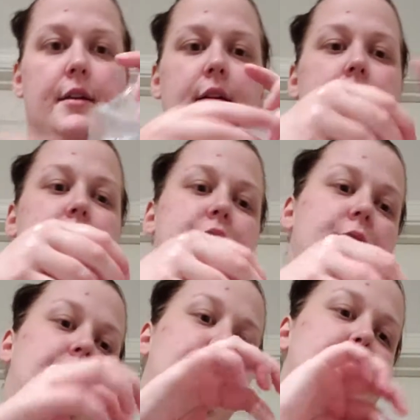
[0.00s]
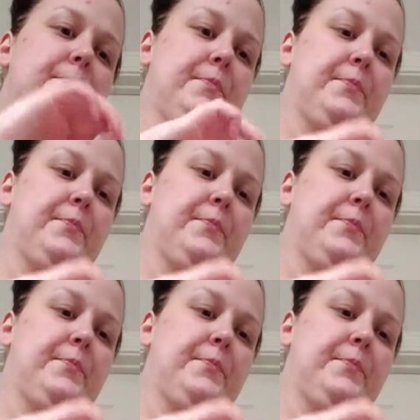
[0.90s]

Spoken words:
I'll show you.